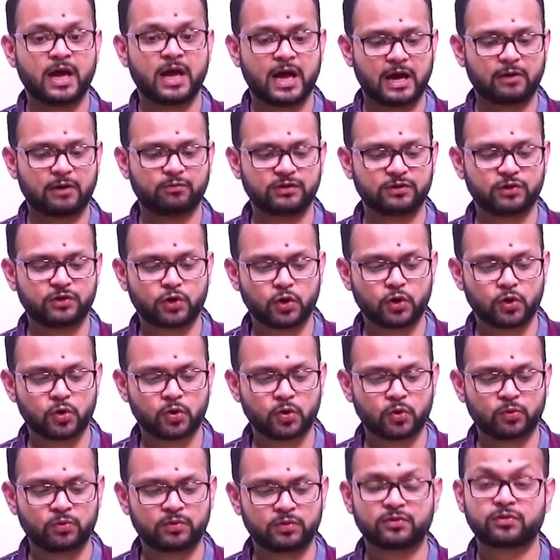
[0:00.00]
I will
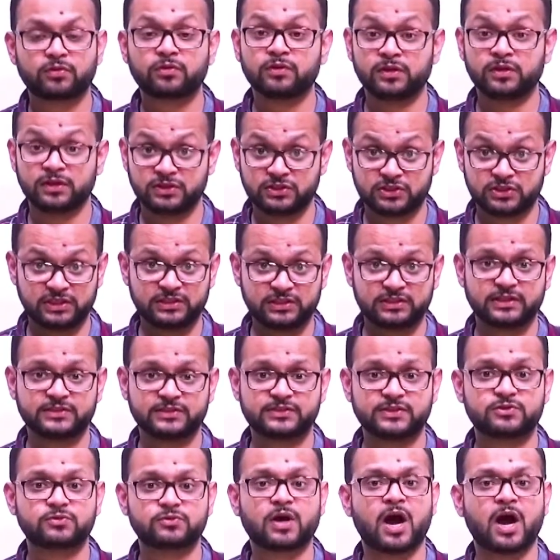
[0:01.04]
go in details
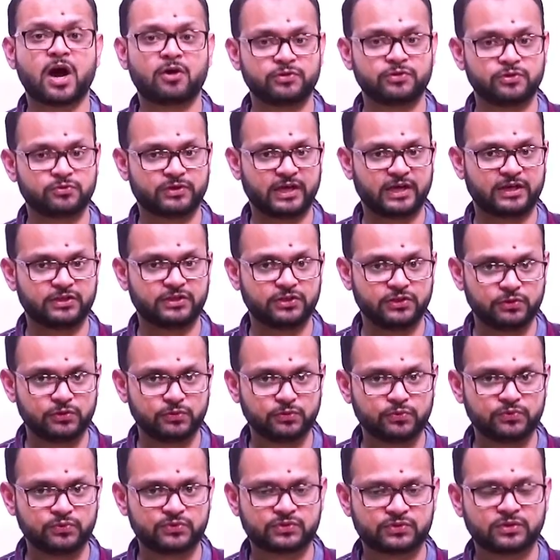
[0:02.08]
into how you can
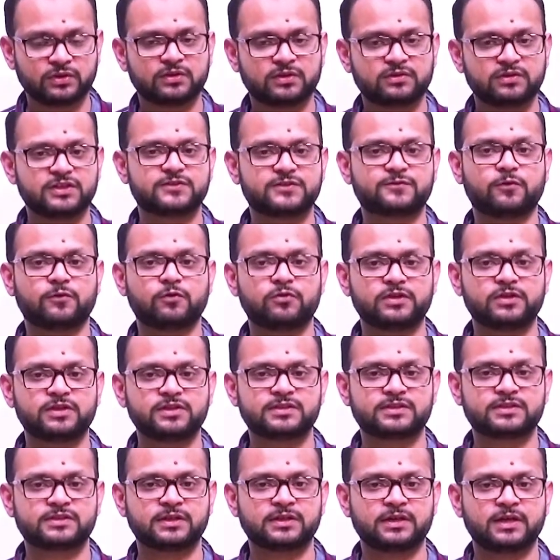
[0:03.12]
use these
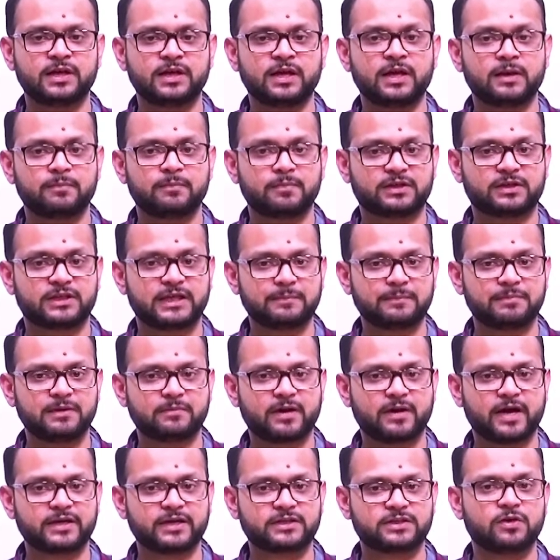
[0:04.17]
folders, but keep in
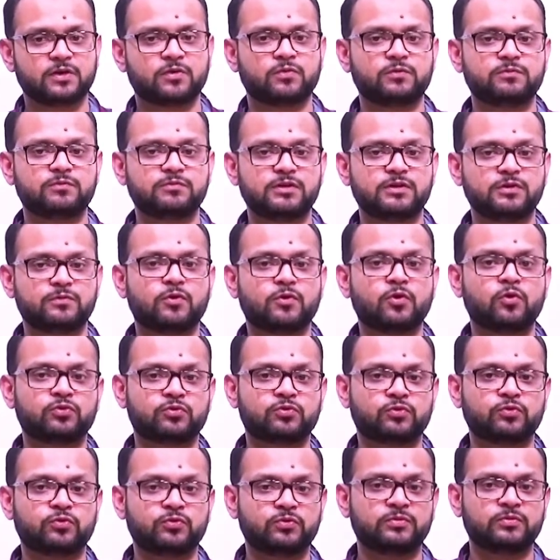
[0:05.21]
mind, we will go
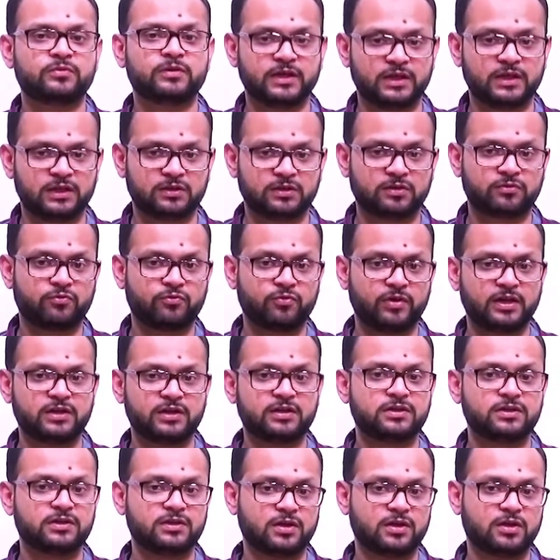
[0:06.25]
through in
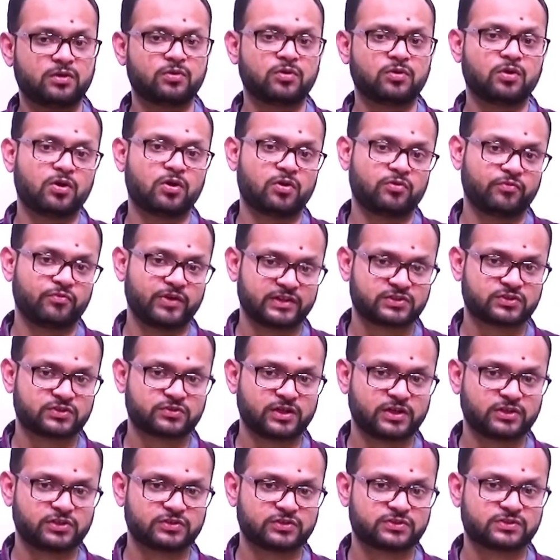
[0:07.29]
green, yellow, or red
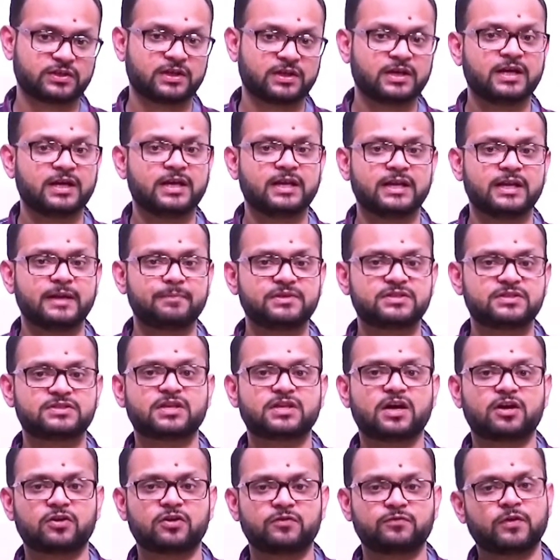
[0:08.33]
stages. Let me
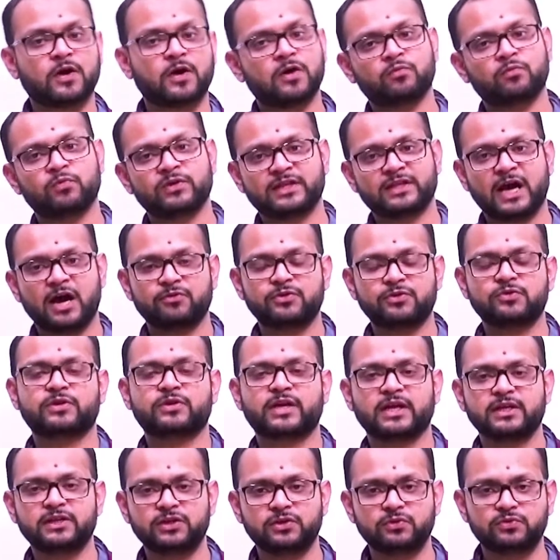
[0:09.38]
start off with how you
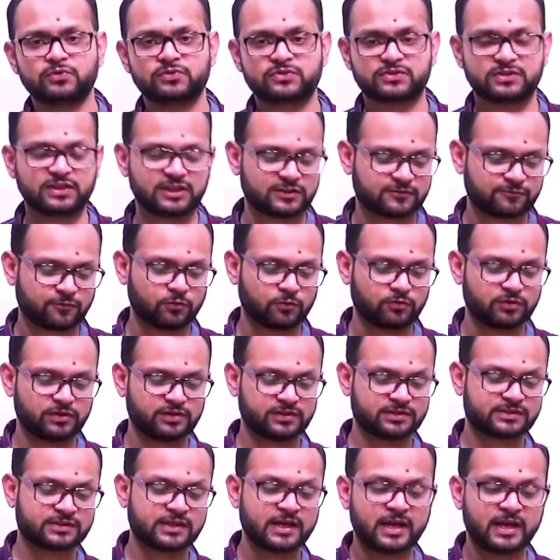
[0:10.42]
can use these
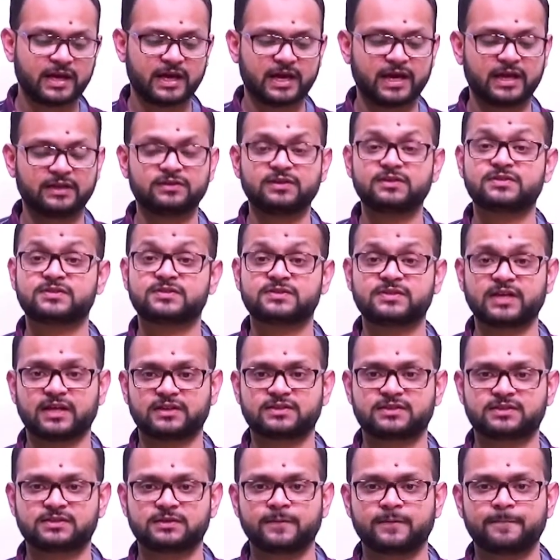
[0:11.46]
folders and these
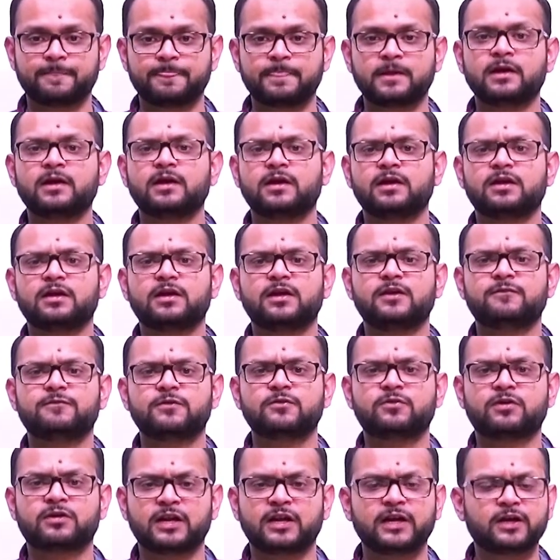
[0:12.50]
sets. If
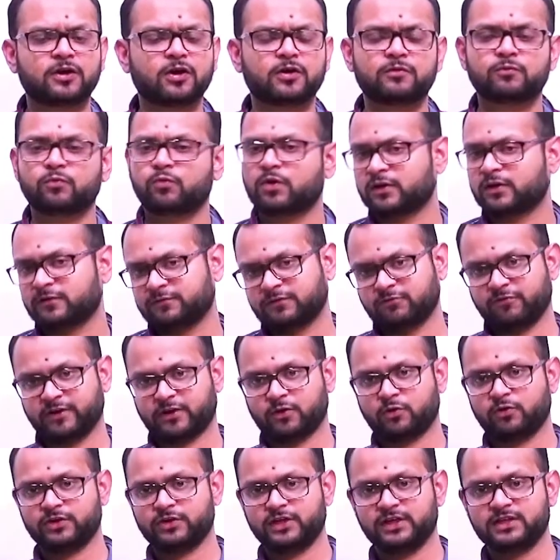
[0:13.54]
you click on one of the
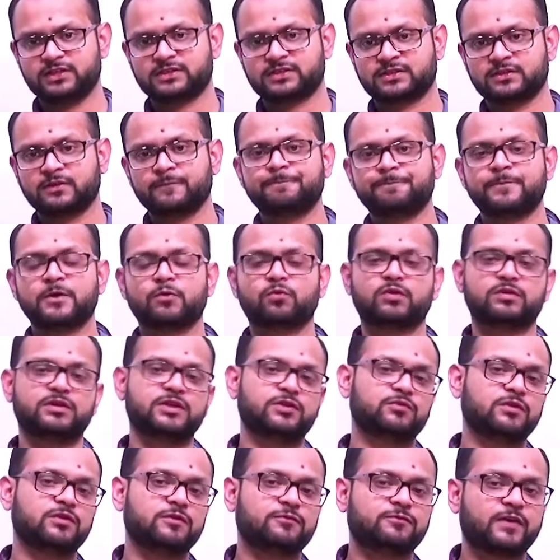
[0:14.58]
recordings, what
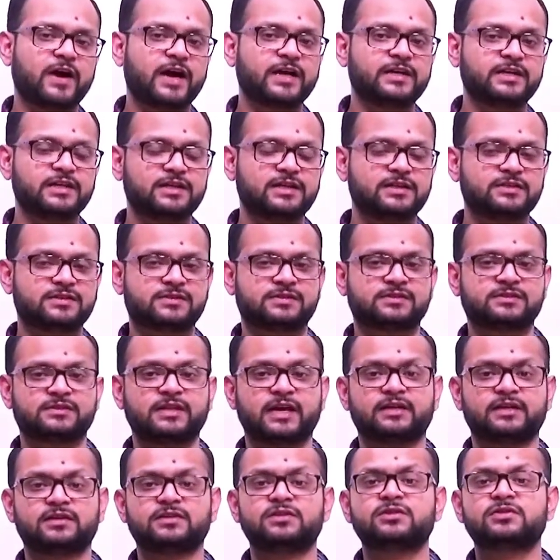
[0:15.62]
you will find is
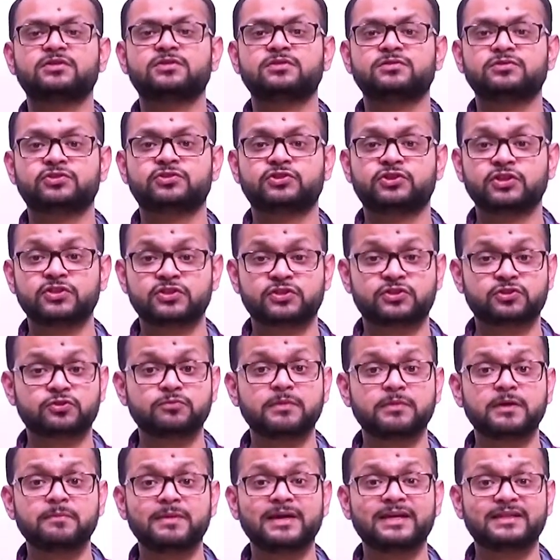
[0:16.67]
that just to
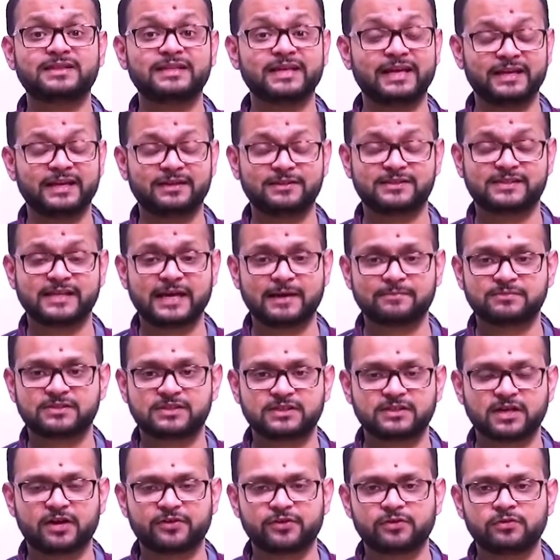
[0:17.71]
mimic the exam
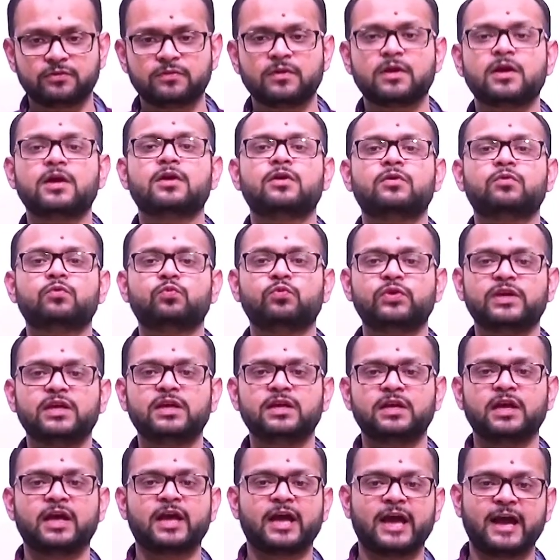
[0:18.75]
scenario,
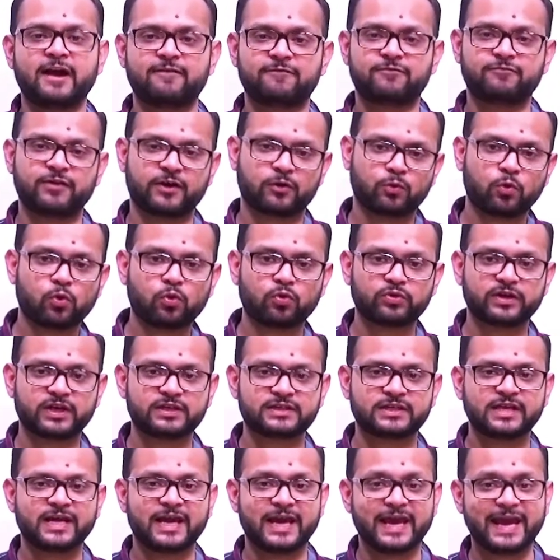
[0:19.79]
we have
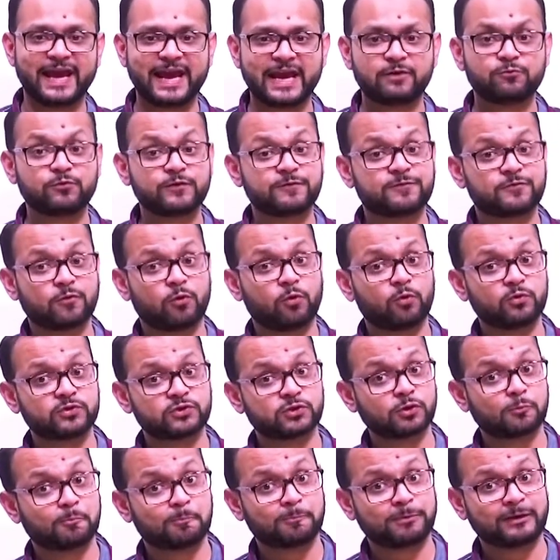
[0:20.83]
recorded and we've
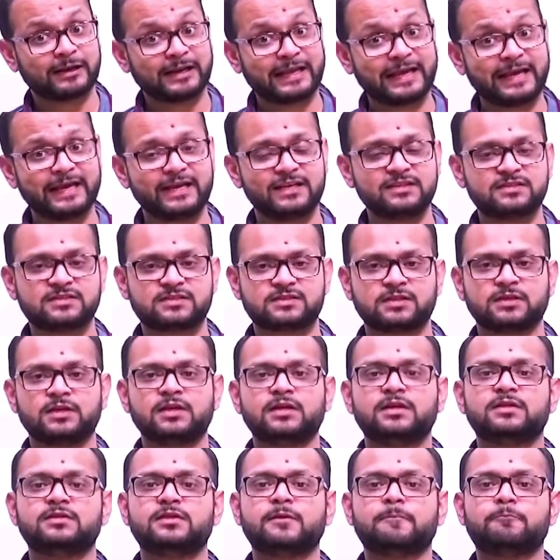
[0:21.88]
also placed
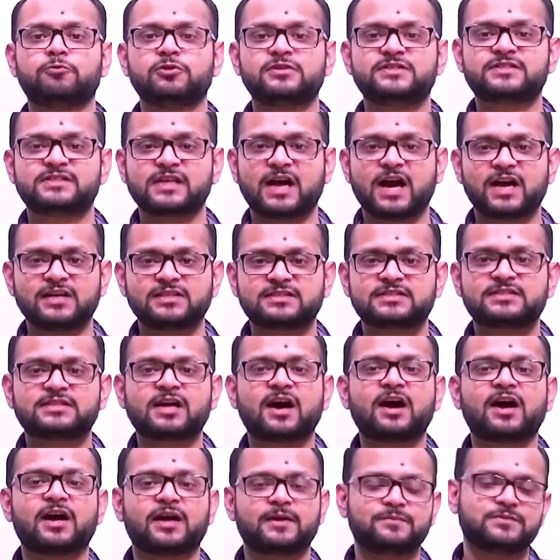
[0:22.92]
the precise
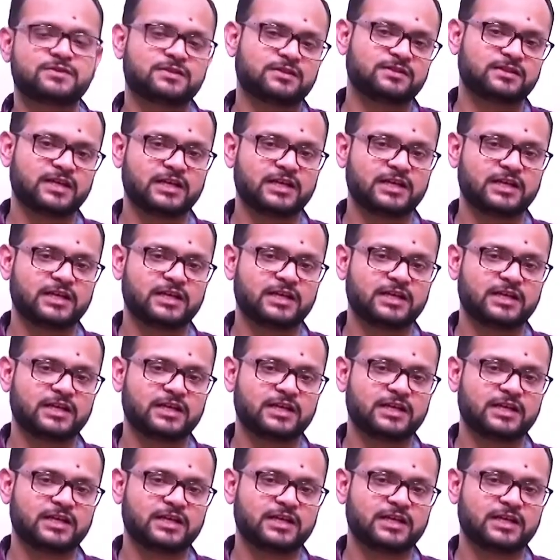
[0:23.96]
times